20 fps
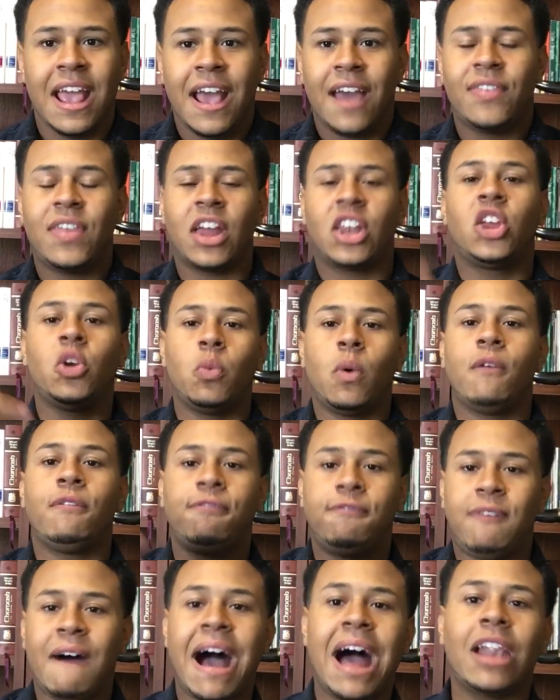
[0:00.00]
that you will
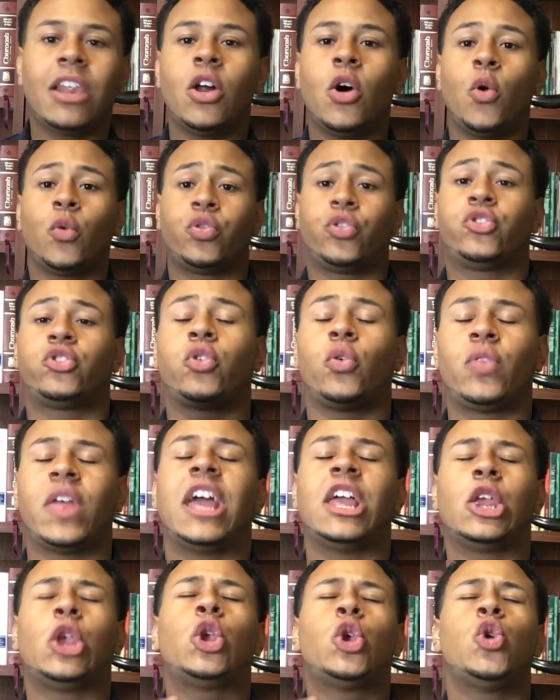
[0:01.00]
follow so
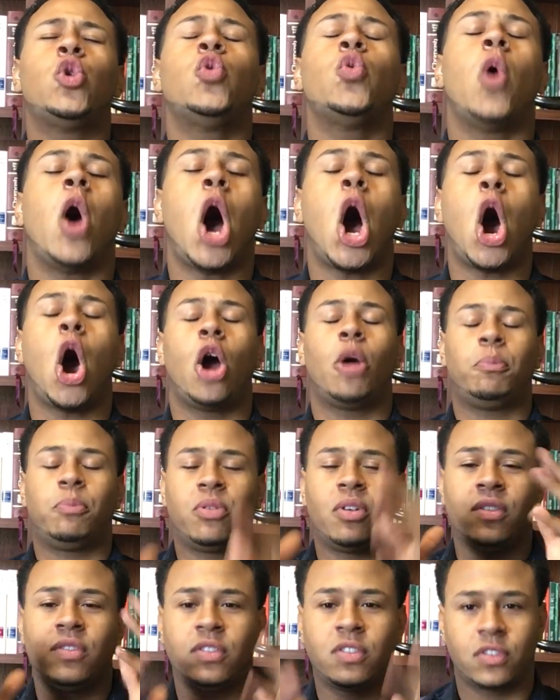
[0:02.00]
that you are
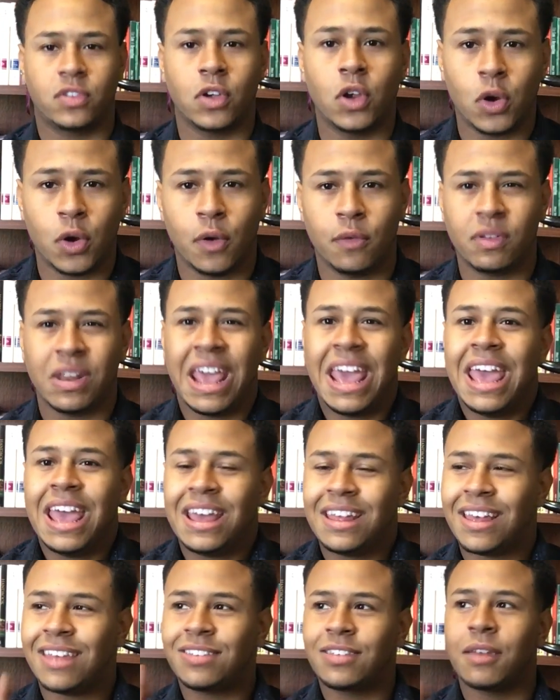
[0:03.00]
preserved.
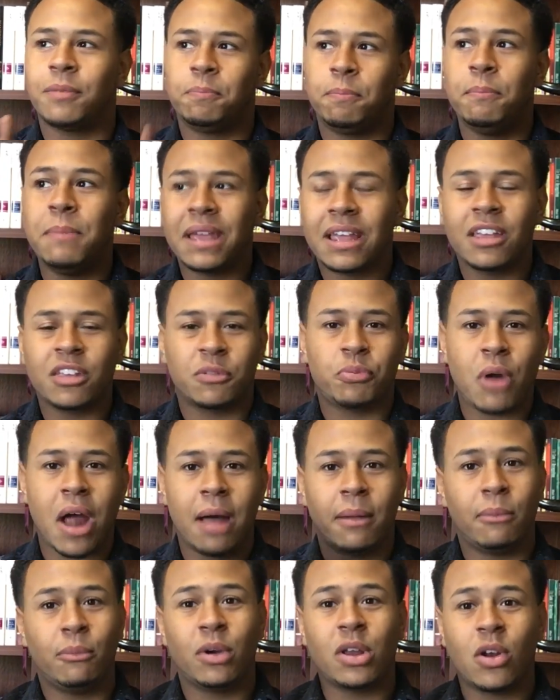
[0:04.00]
That's the biggest
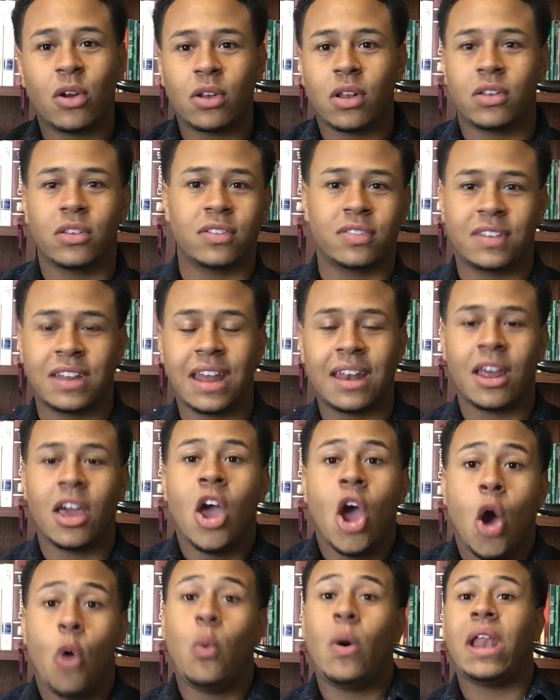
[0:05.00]
problem. We don't understand it.
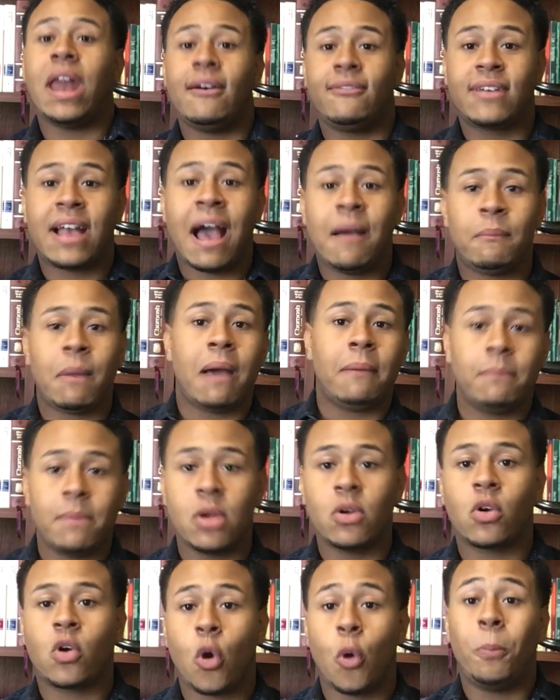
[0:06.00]
Well, I've got my
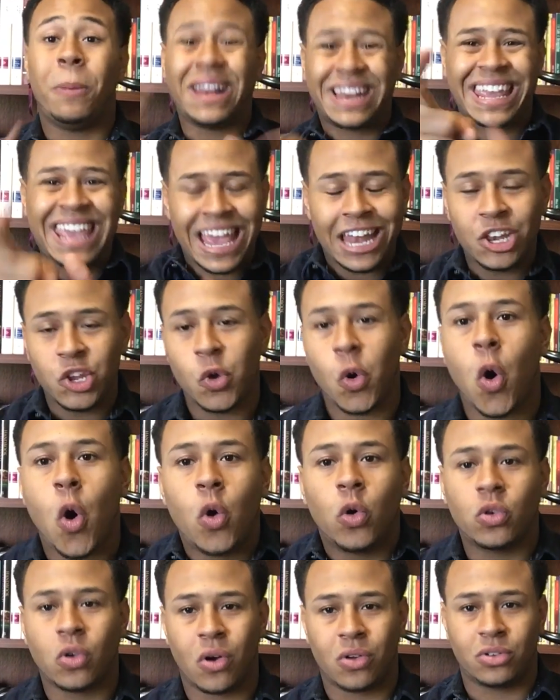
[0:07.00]
miracle, but can you
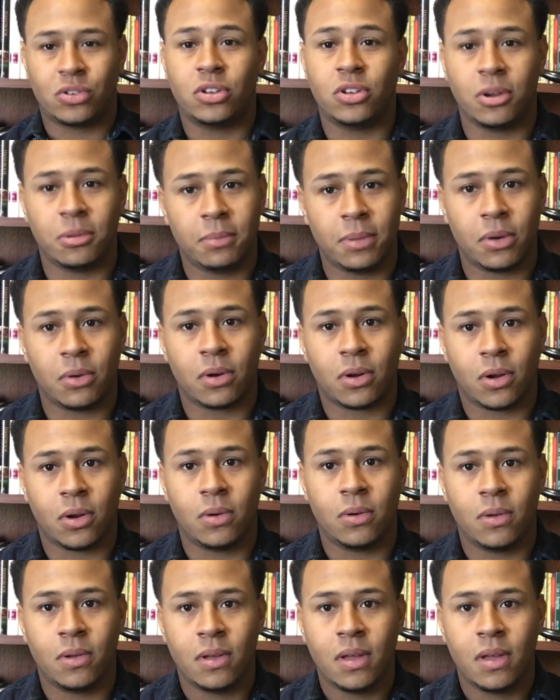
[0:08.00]
hold on to your miracle?